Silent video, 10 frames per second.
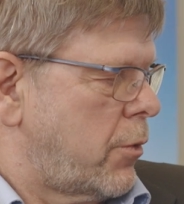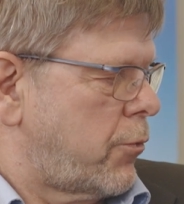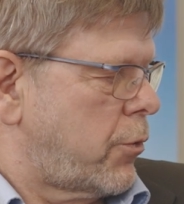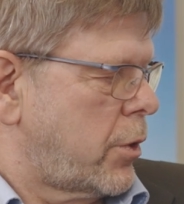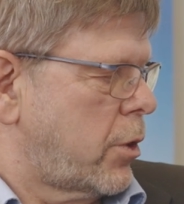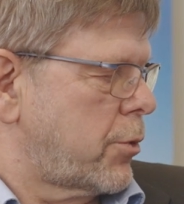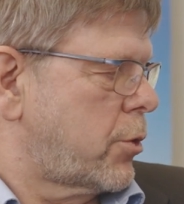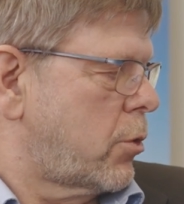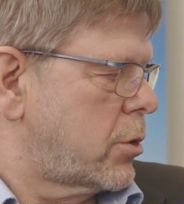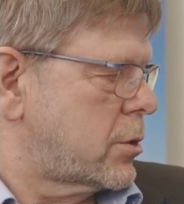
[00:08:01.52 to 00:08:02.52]
for your
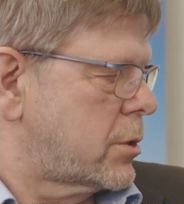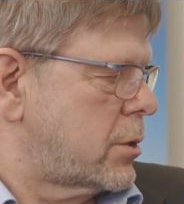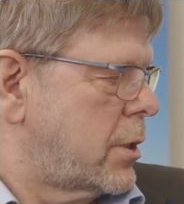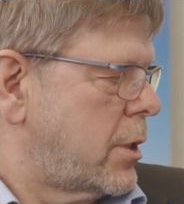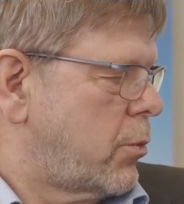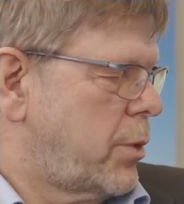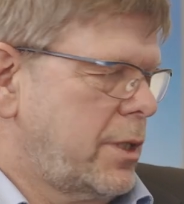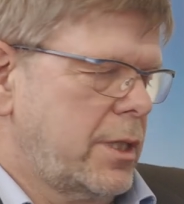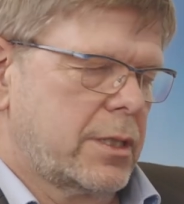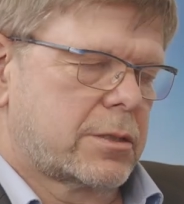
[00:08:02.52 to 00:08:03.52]
thoughts, we
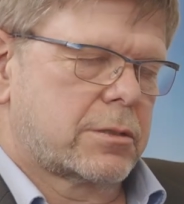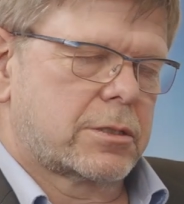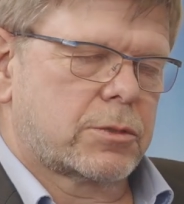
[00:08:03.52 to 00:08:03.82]
need